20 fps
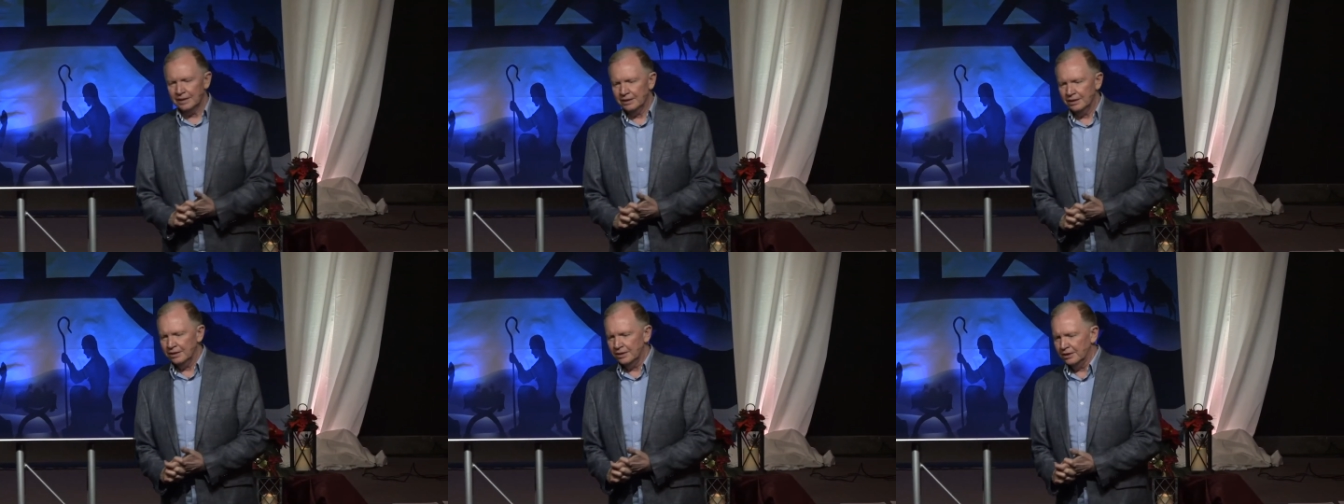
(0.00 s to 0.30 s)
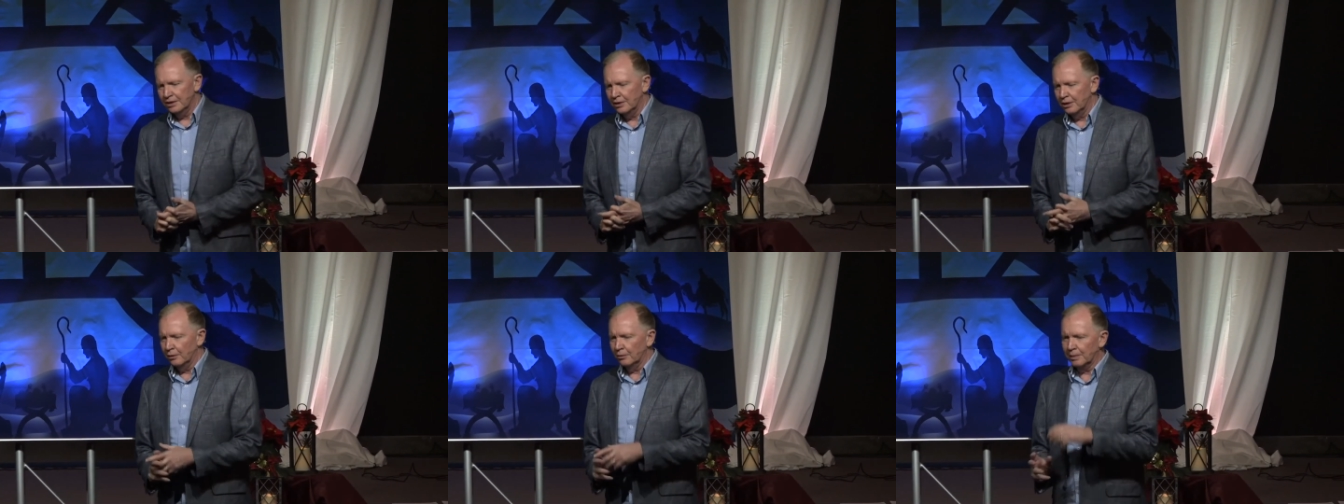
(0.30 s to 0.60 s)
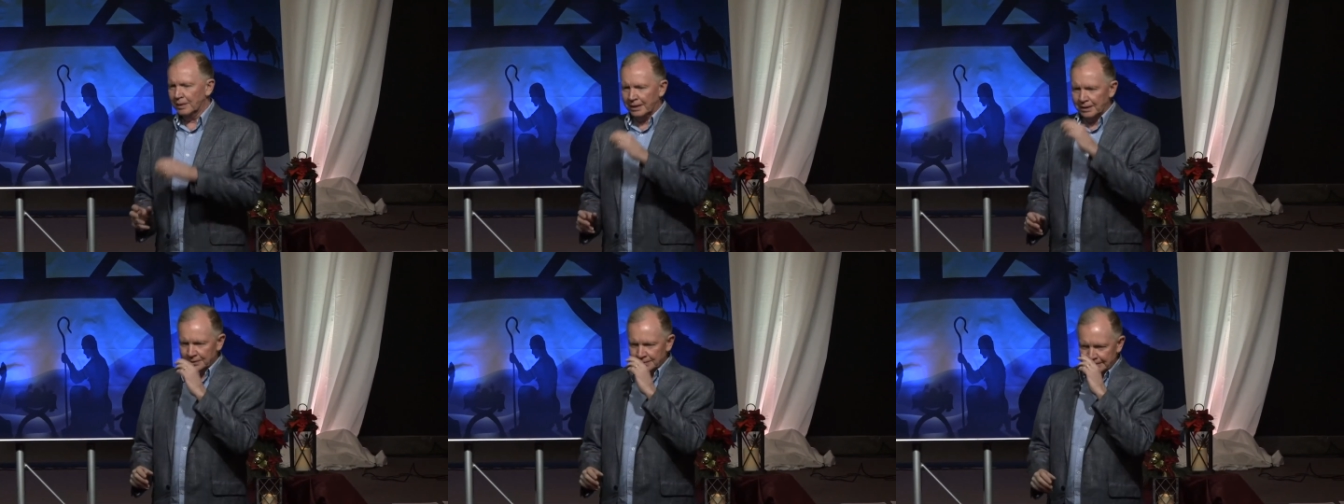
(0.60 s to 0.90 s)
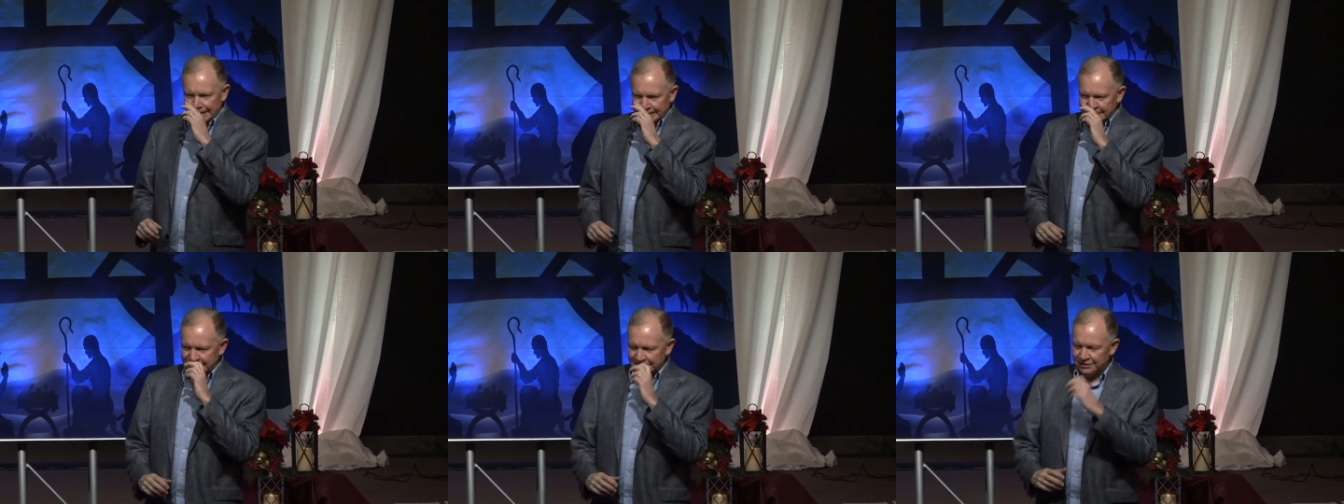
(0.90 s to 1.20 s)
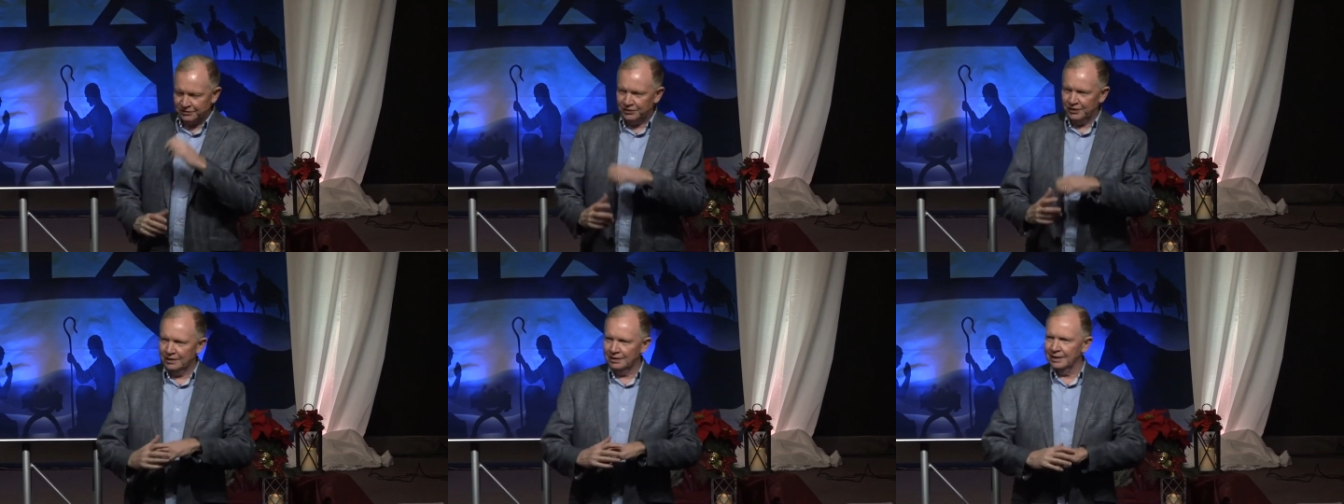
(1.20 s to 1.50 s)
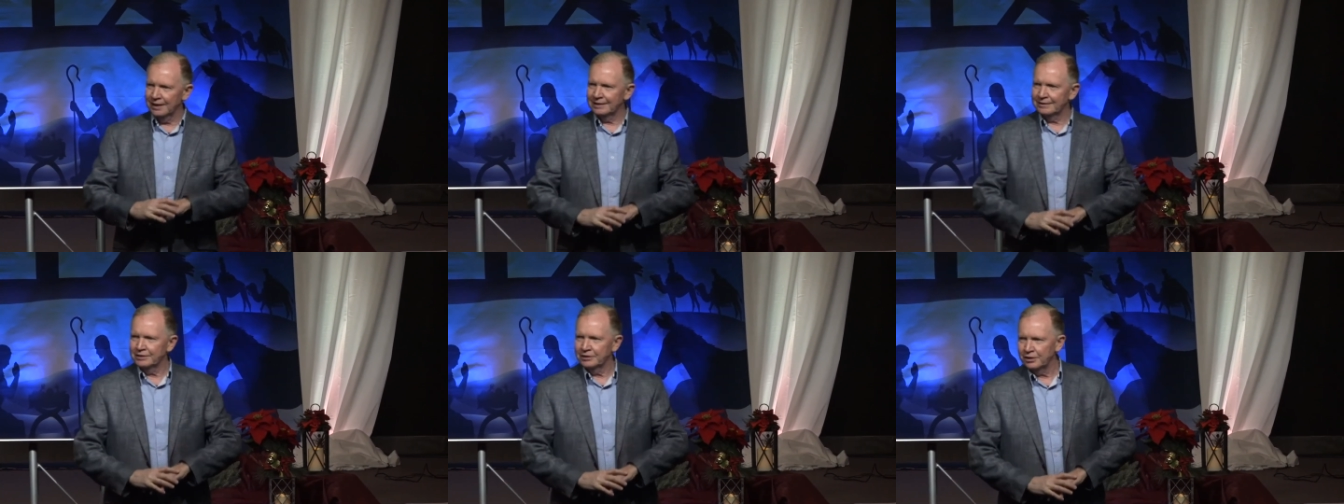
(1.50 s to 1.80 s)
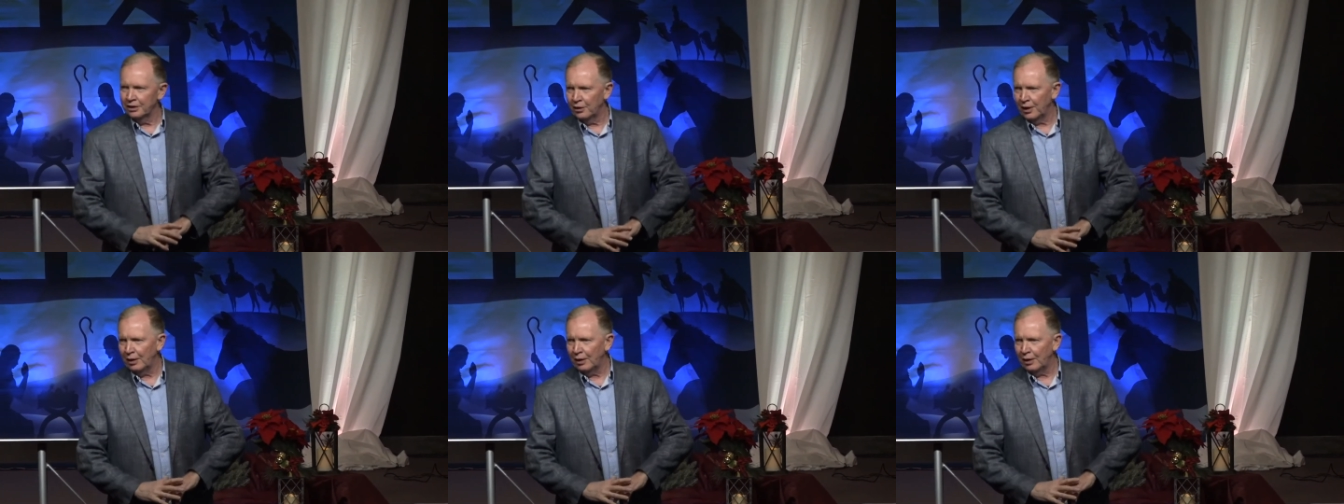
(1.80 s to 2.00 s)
you know, because I just felt like, you know,